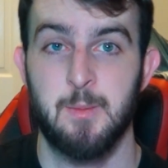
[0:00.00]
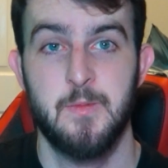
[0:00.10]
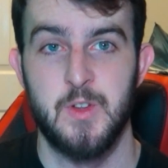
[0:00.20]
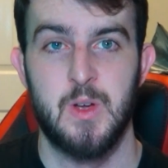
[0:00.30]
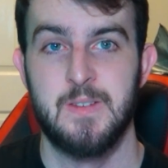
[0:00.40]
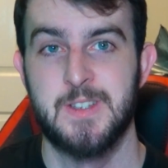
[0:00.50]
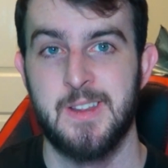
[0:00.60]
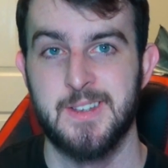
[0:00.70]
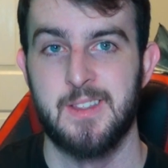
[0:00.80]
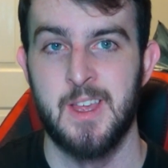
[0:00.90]
at least some of you
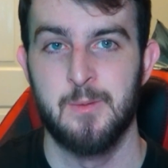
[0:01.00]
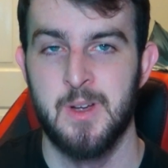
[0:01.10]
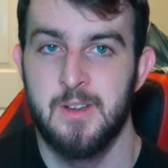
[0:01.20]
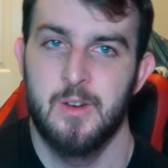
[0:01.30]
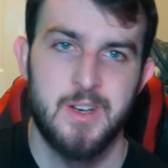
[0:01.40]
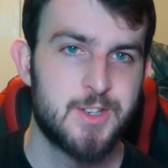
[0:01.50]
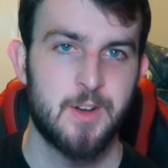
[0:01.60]
have things like that, right?